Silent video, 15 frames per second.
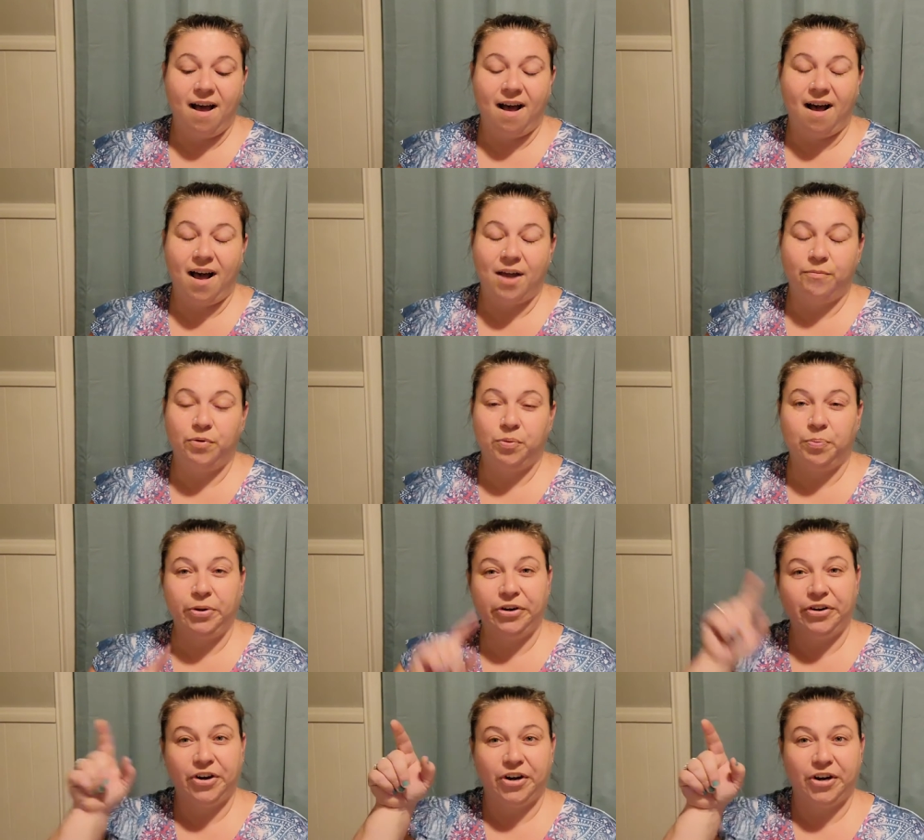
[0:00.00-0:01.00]
I will
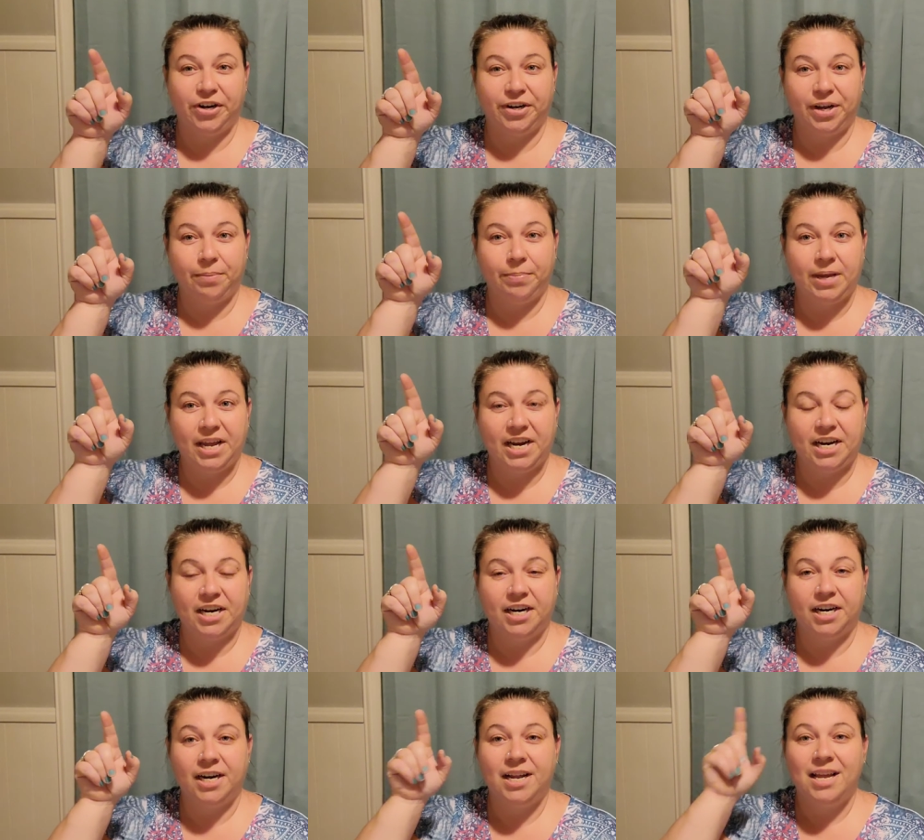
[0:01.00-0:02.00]
put a card up
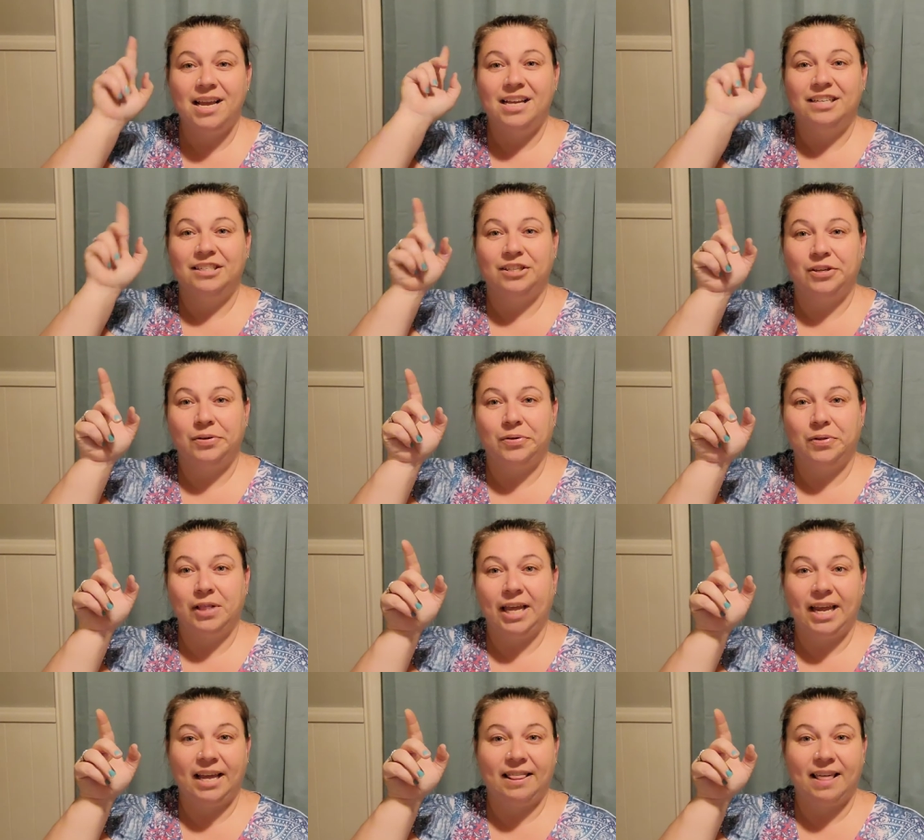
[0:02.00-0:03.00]
here to
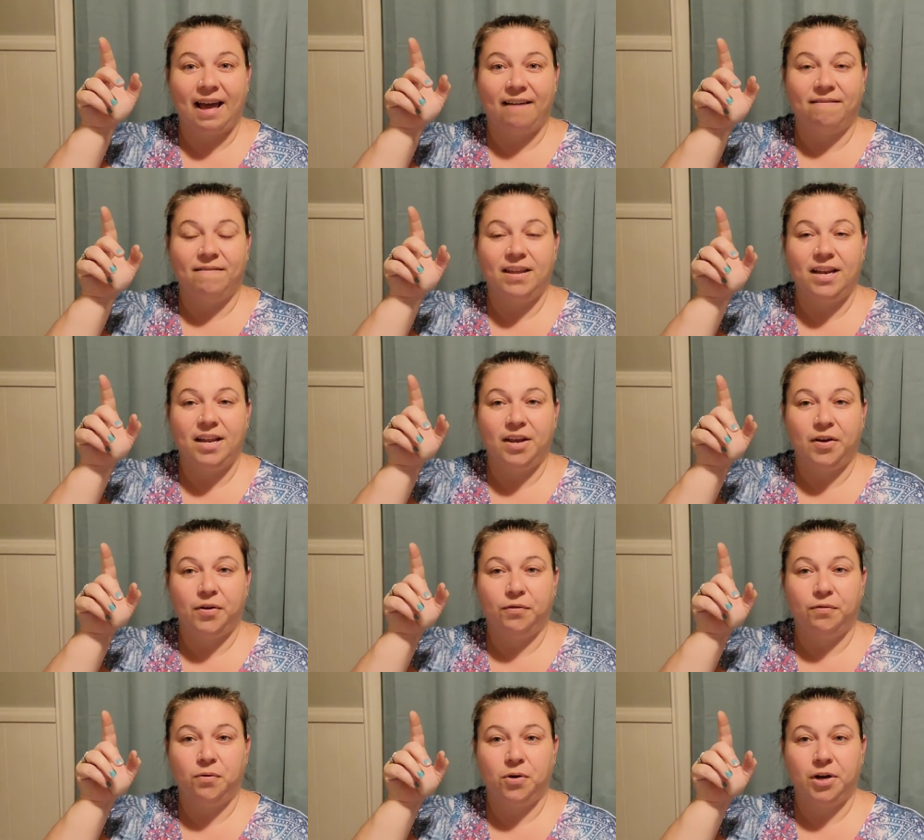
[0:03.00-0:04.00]
link that
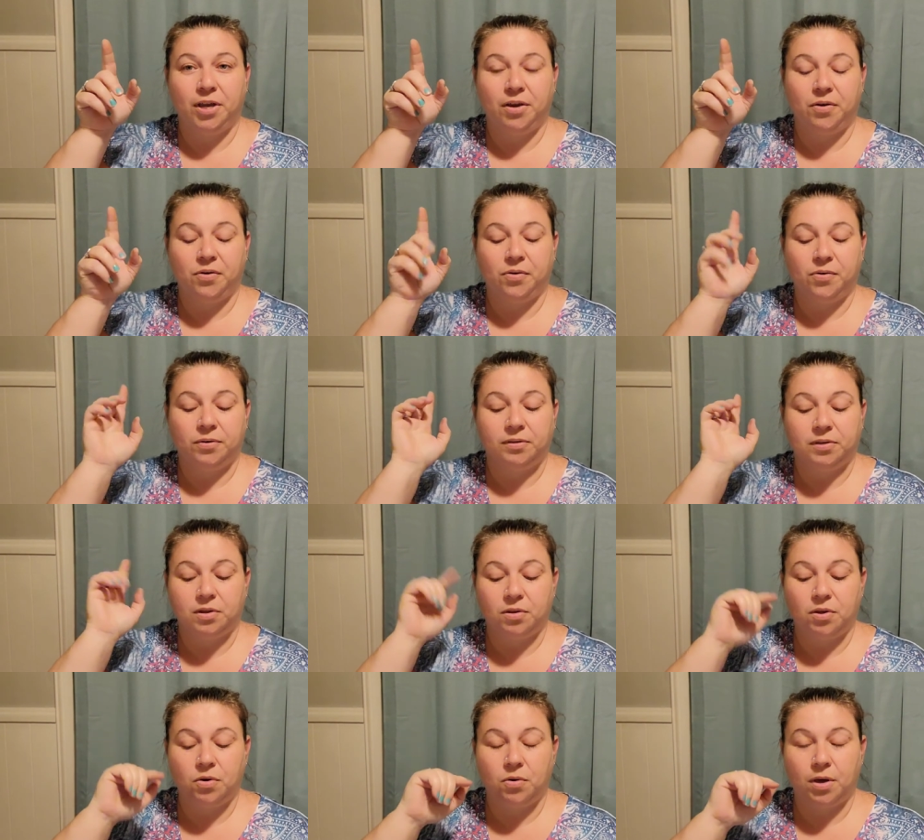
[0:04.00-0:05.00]
video for you so
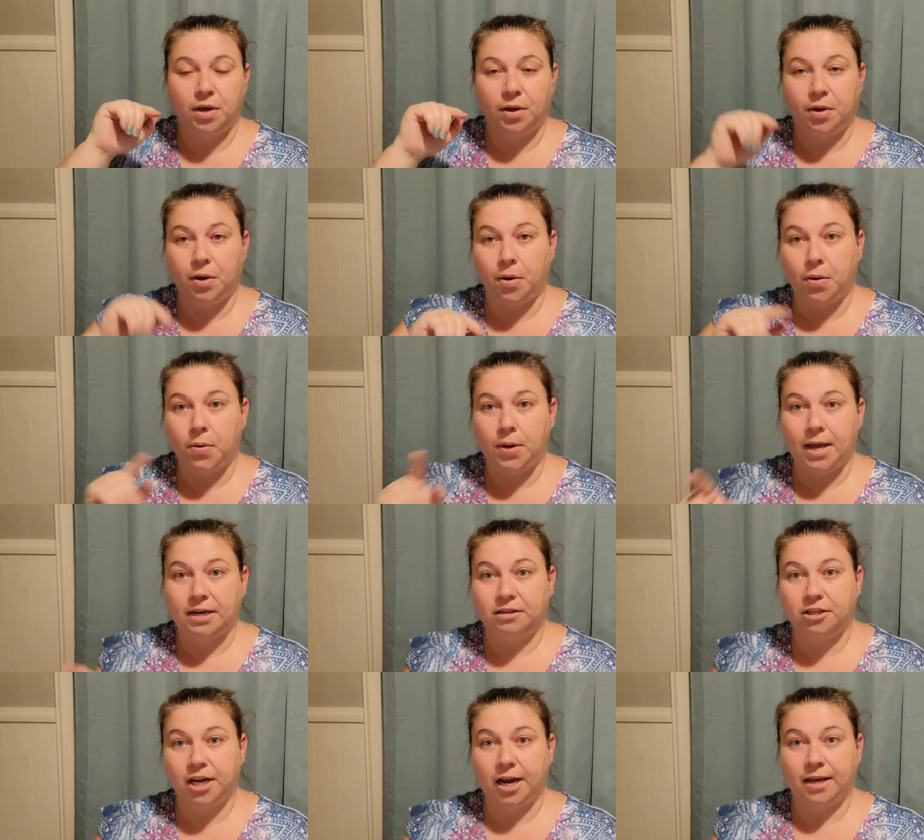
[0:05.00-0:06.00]
you can go
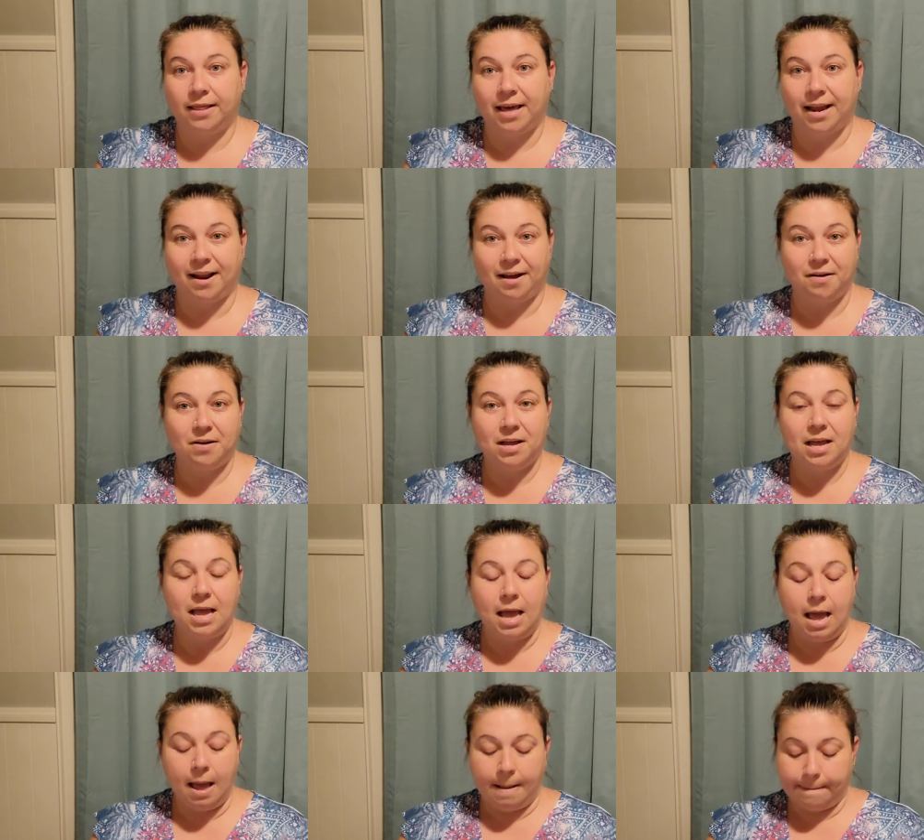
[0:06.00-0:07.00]
and check that out
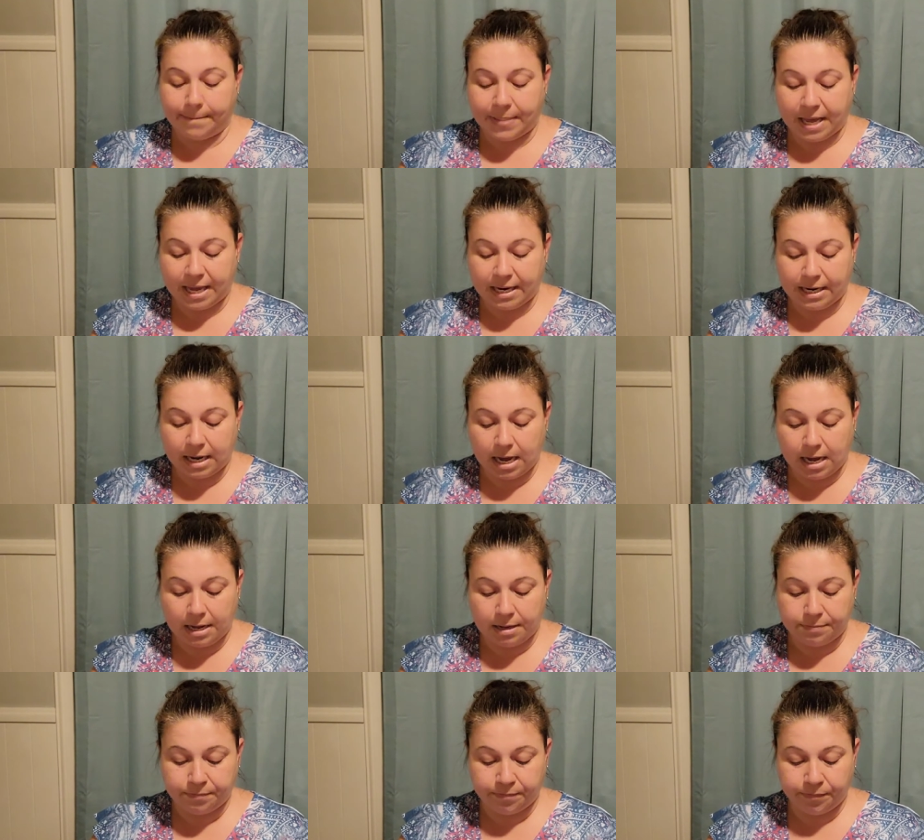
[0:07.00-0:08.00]
but
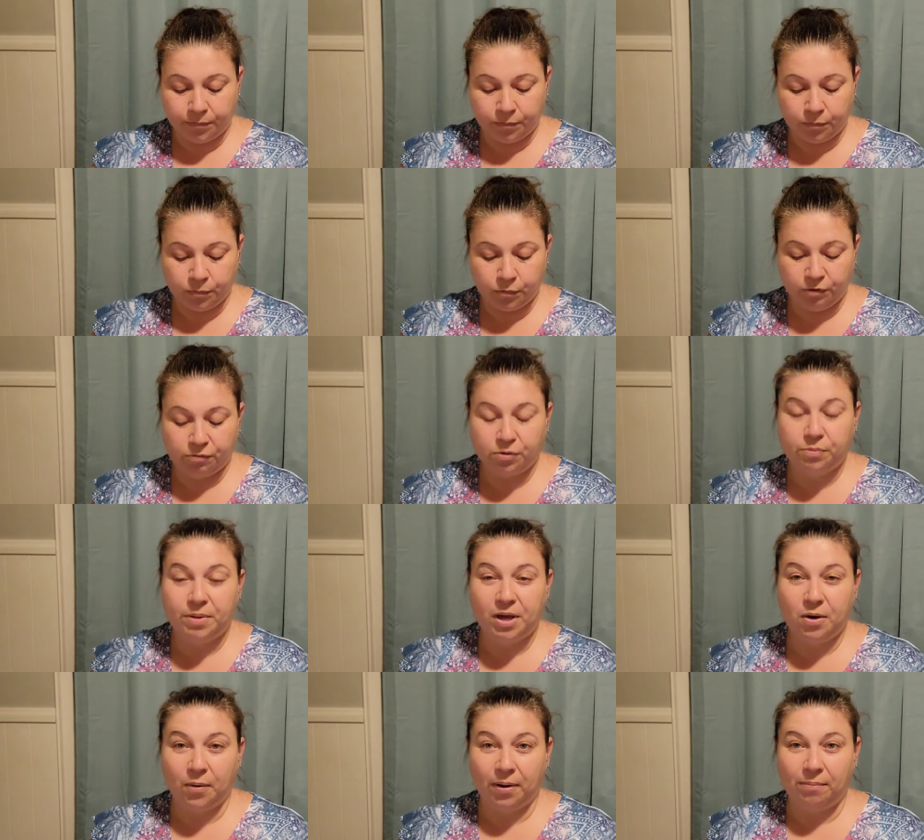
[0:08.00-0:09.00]
um, we will
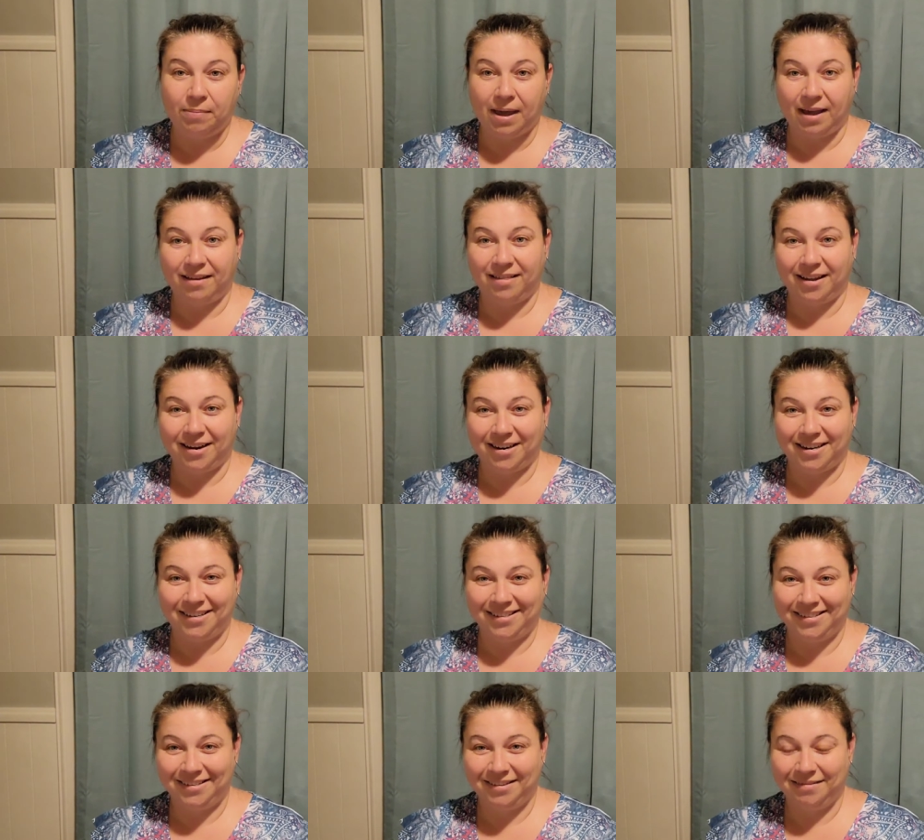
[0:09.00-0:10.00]
be going back there.
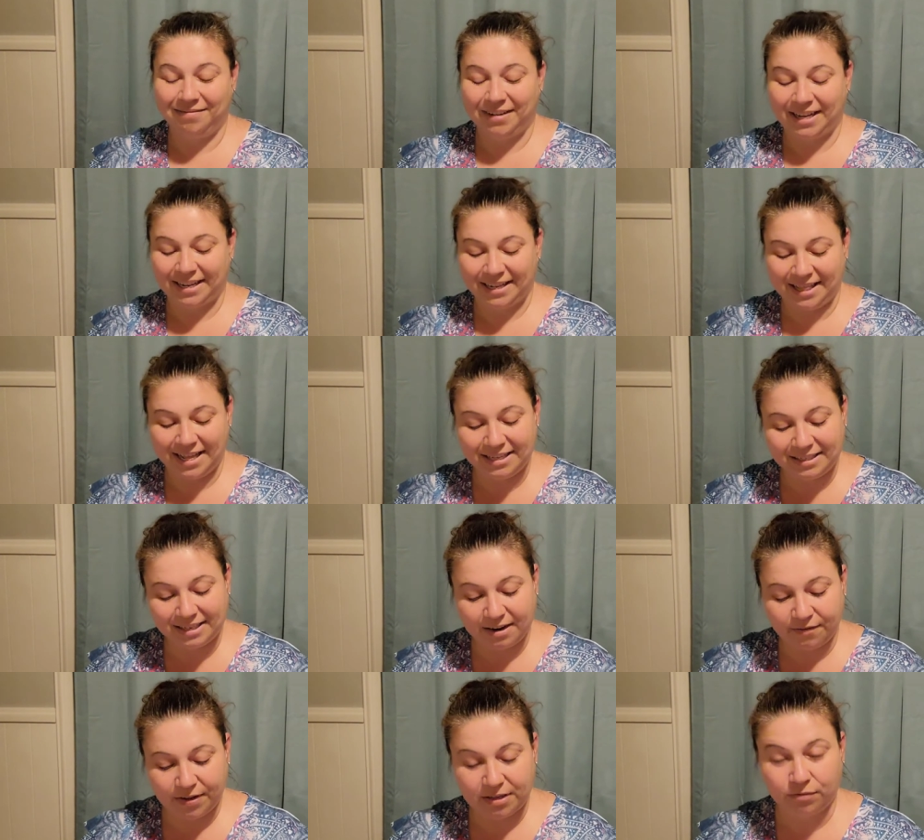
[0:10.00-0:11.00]
But this
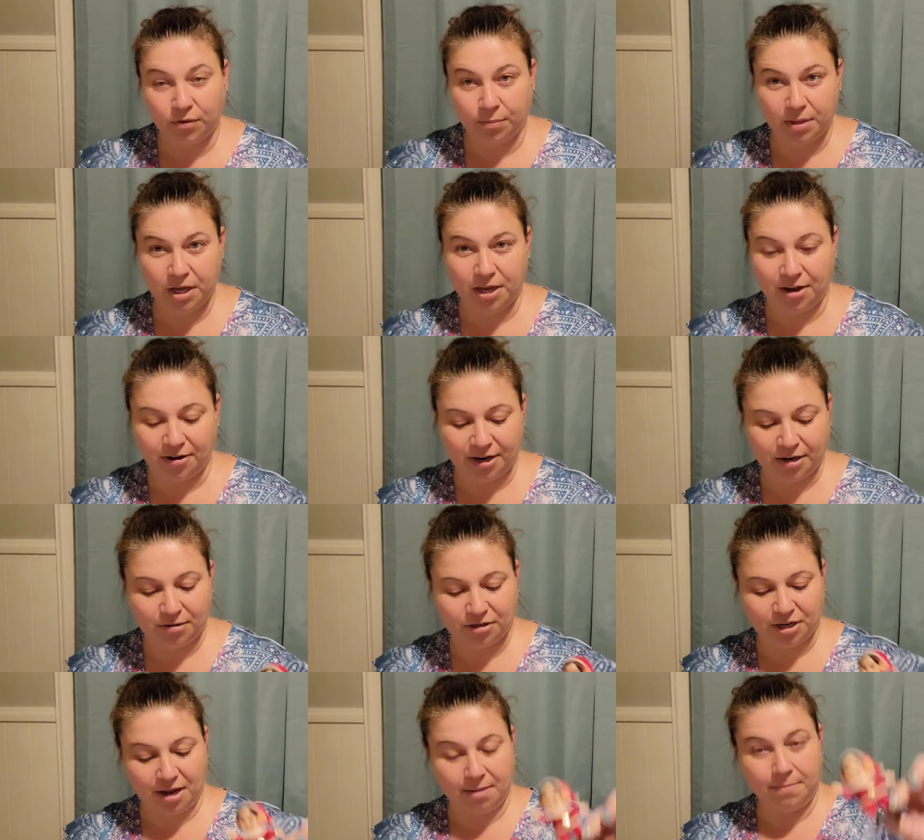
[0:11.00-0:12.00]
stuff is from the curio
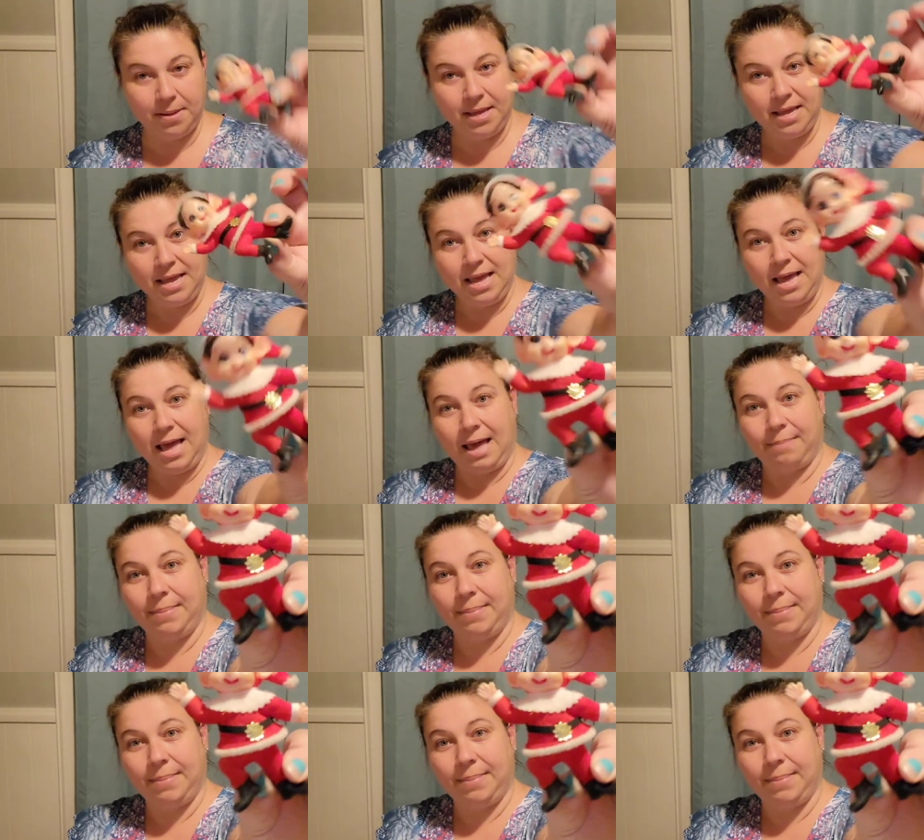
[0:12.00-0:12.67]
shop. I